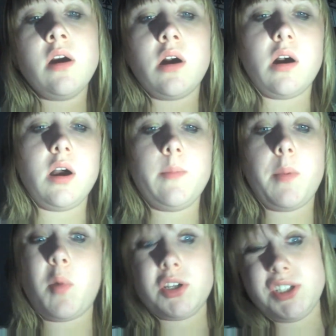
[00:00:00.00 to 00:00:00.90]

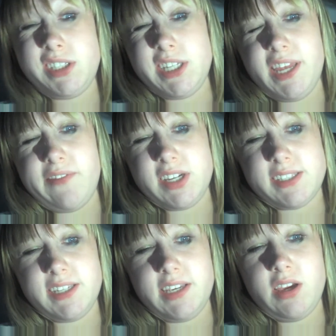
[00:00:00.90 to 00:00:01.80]
I'm watching
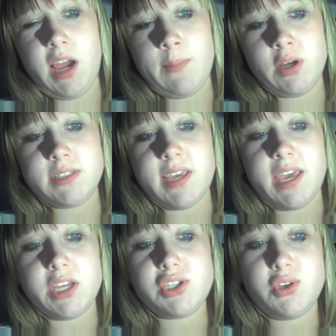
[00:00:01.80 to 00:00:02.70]
CCFXC. I'm on
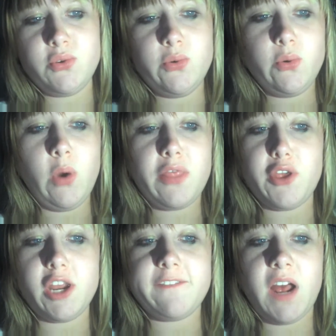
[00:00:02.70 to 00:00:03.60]
day
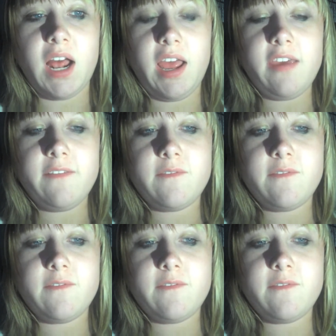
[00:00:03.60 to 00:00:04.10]
235.